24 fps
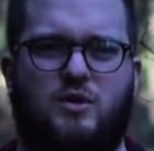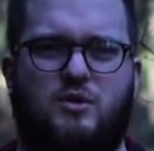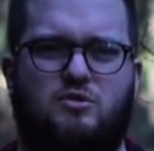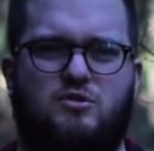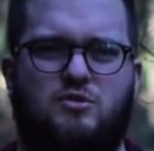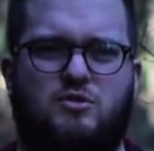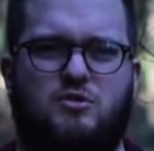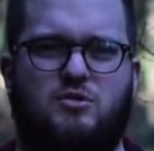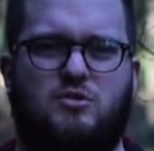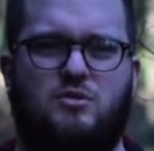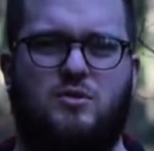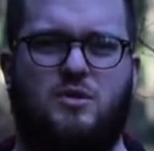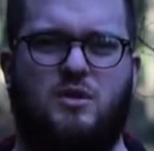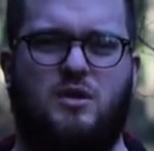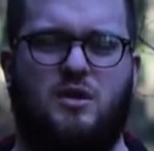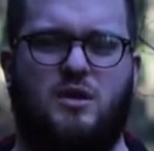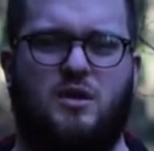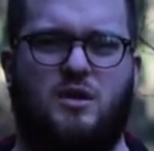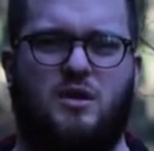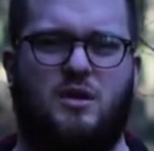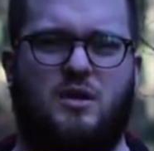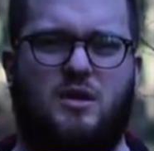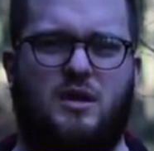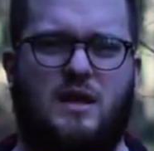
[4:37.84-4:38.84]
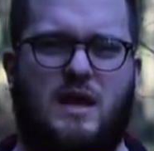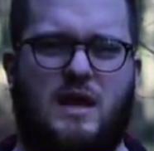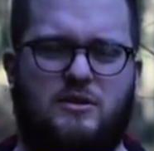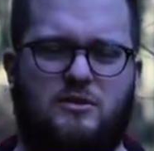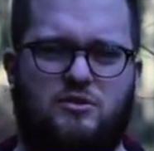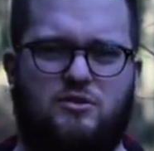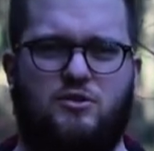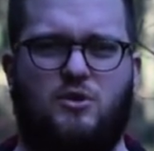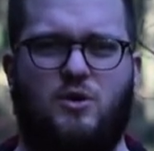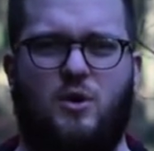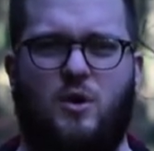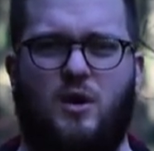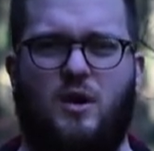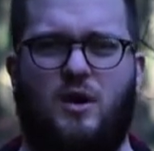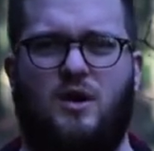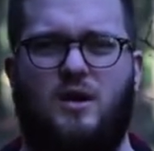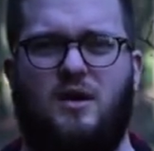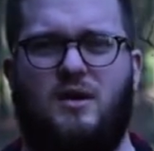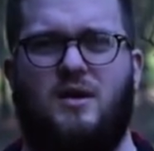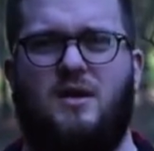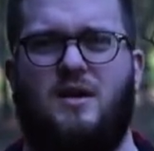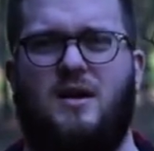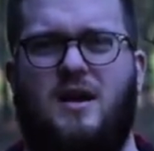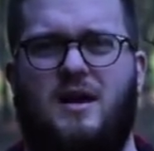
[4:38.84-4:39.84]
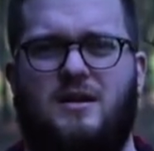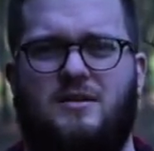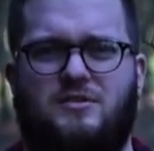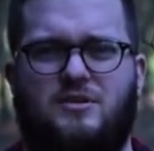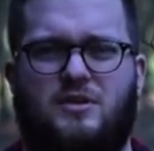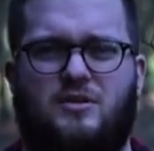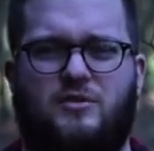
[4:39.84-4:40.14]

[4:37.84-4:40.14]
you to endure as a